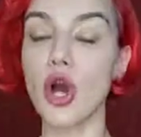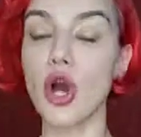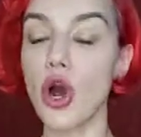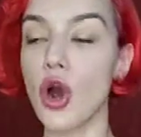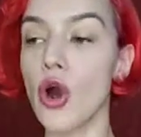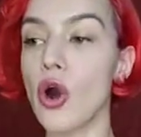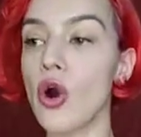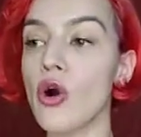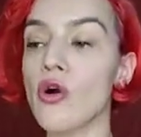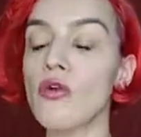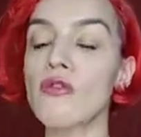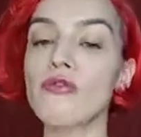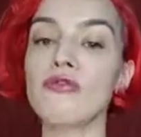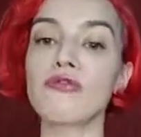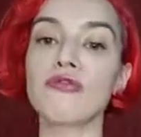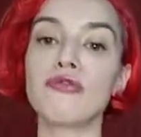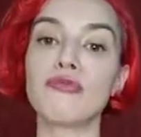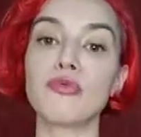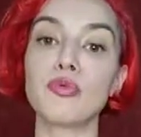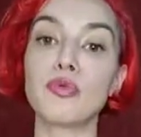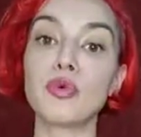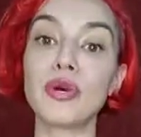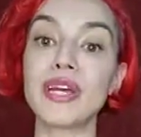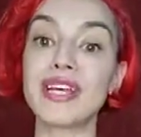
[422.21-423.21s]
go
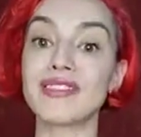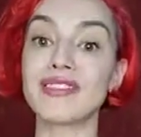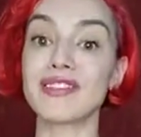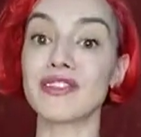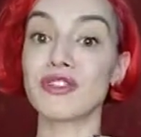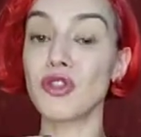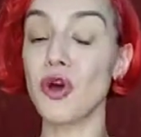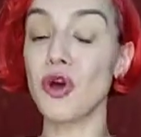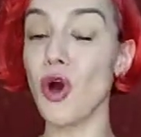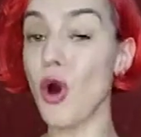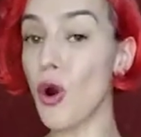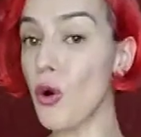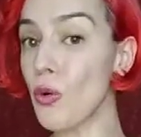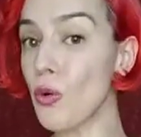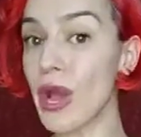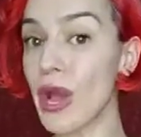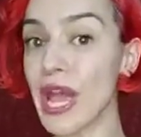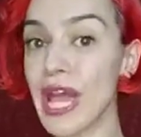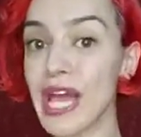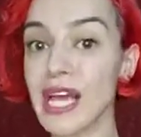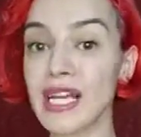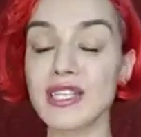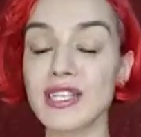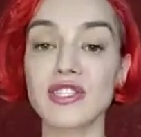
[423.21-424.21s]
with no
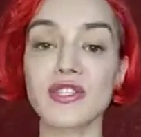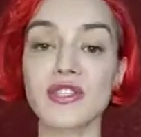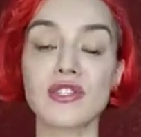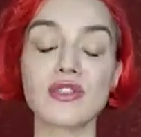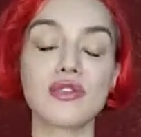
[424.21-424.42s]
weights,